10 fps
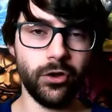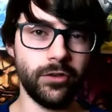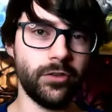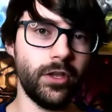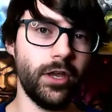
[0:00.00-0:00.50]

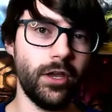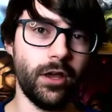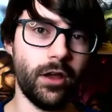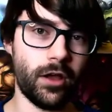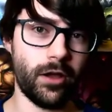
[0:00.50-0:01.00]
as the
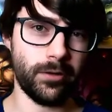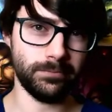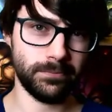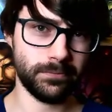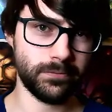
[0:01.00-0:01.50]

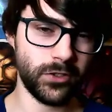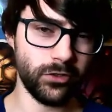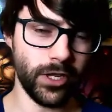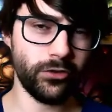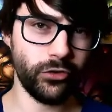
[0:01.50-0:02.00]

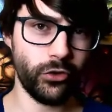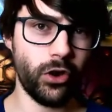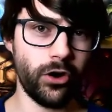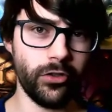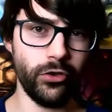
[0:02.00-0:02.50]
Celestial
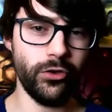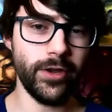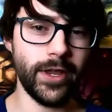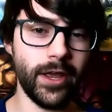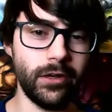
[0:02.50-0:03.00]
card that you can
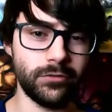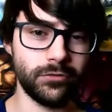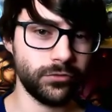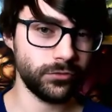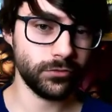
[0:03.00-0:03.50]
get,
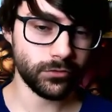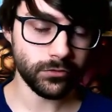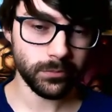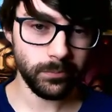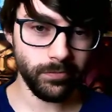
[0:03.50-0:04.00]

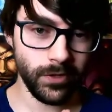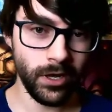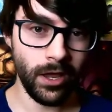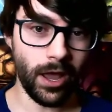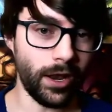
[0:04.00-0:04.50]

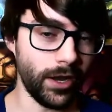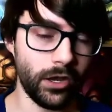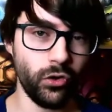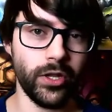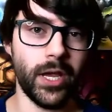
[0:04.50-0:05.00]
and it can
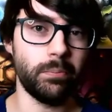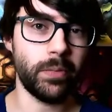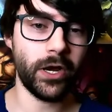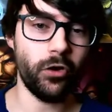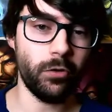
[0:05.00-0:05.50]
only get
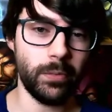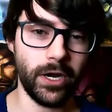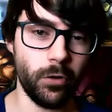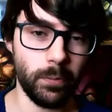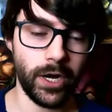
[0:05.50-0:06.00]
bigger and bigger
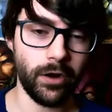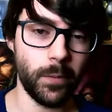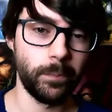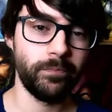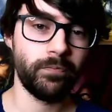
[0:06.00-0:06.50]
and bigger.
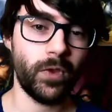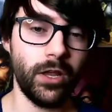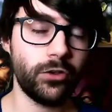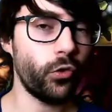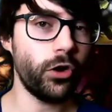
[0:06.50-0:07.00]

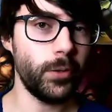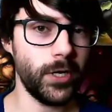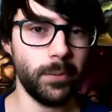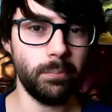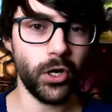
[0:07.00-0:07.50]
It's going to be
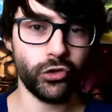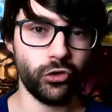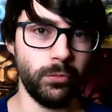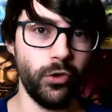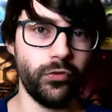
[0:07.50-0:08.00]
a
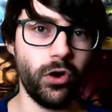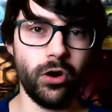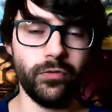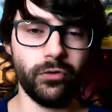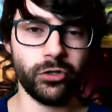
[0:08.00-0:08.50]
must-remove
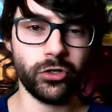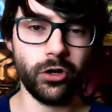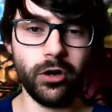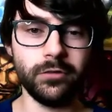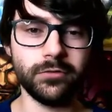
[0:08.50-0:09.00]
card for
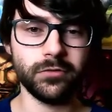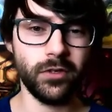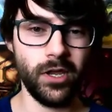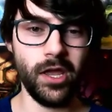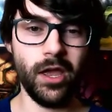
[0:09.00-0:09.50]
sure,
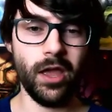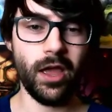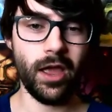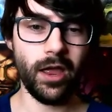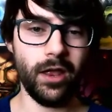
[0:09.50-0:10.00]

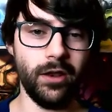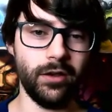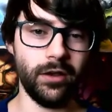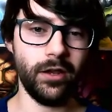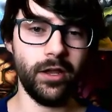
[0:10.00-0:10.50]
and
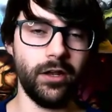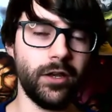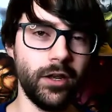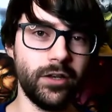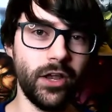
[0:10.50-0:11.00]
it
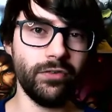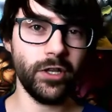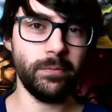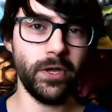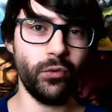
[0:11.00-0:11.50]
can
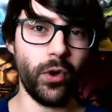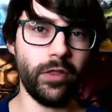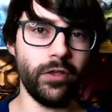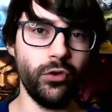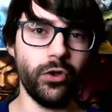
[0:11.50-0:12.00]
definitely be a way
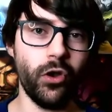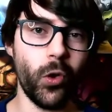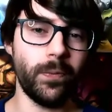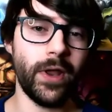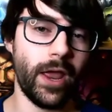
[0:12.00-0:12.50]
that you can
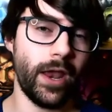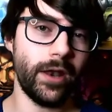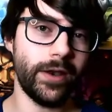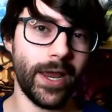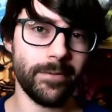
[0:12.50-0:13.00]
hope to
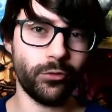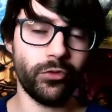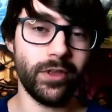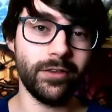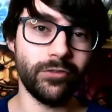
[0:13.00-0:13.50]
end games with
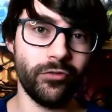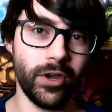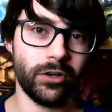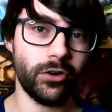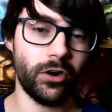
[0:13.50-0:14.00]
these
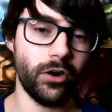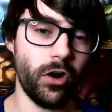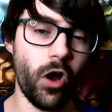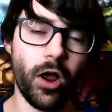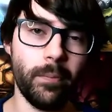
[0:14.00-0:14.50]
Viktor,
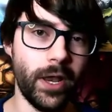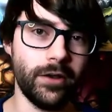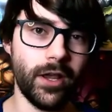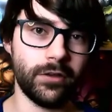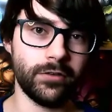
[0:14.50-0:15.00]
Augment
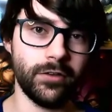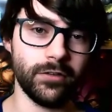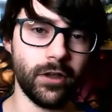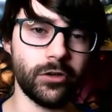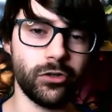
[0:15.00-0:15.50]
decks and
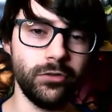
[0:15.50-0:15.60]
such.